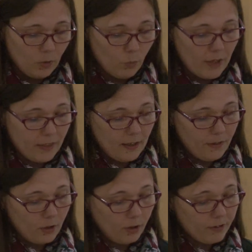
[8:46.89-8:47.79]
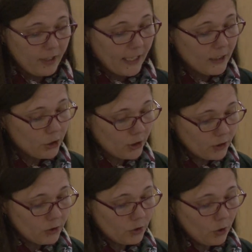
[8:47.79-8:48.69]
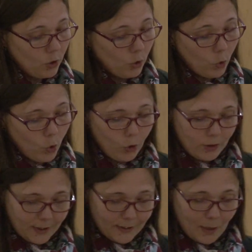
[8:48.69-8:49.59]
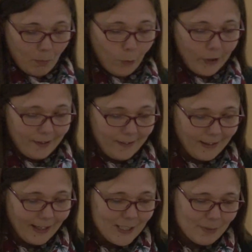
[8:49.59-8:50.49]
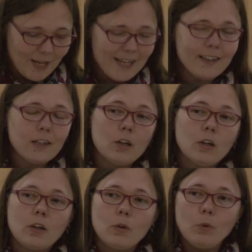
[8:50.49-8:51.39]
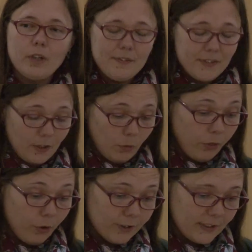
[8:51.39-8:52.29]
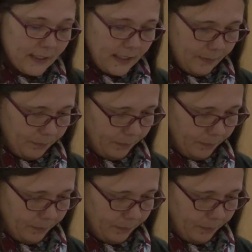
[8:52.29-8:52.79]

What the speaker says: whether in the congregations or at some point in the academy, what gives it authority?